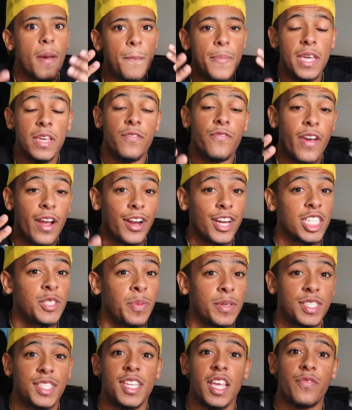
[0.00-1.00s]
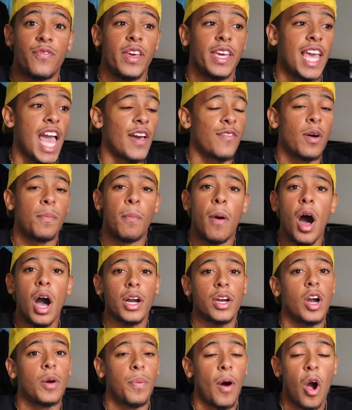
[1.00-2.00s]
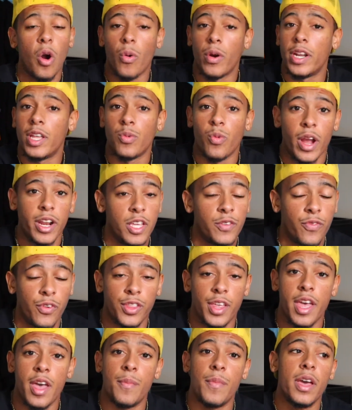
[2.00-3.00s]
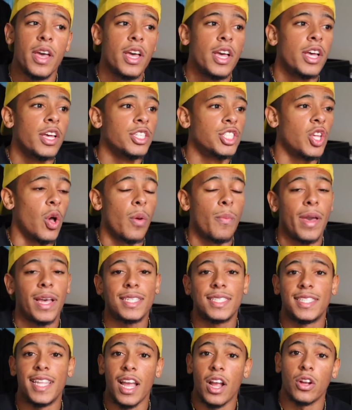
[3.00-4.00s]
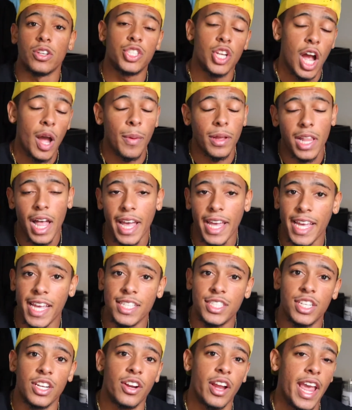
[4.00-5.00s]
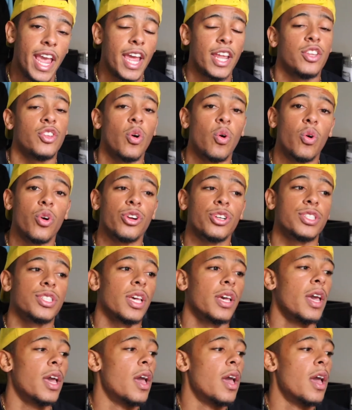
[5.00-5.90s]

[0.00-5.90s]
be very specific, have a mock-up already ready for them, so it makes their job a lot easier and yours.